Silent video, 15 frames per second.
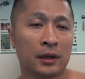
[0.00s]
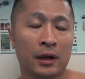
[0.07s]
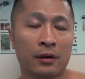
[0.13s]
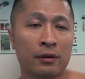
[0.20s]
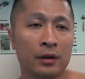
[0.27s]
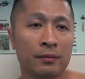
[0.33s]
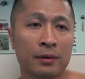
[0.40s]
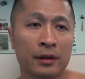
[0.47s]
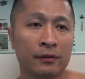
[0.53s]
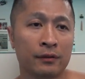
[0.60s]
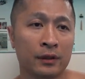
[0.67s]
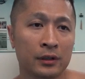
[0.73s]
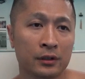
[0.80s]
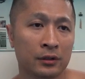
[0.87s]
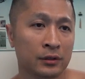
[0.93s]
I already made a
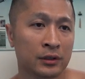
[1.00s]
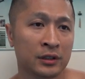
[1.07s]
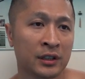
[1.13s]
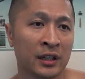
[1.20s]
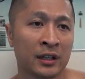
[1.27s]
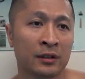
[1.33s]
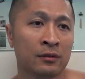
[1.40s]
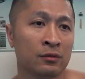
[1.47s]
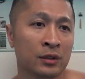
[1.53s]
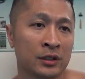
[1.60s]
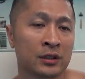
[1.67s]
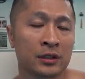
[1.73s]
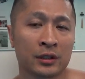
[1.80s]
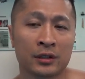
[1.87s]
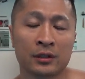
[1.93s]
video stating
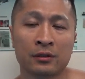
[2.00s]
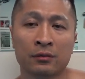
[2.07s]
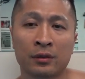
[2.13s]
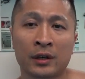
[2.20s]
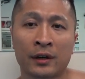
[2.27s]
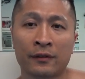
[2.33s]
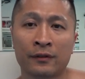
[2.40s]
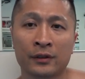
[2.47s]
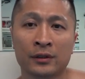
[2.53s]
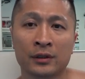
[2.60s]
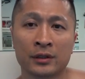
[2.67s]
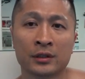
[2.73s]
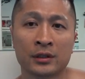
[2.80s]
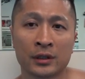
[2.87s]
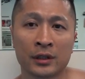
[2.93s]
what's gonna what I feel
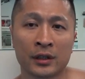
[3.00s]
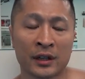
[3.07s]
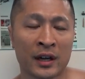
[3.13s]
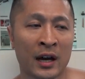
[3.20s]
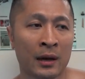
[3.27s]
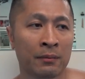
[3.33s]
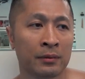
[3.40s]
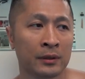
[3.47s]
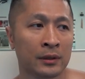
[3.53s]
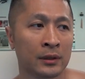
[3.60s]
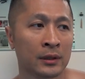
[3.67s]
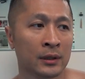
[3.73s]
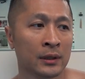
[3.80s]
is gonna happen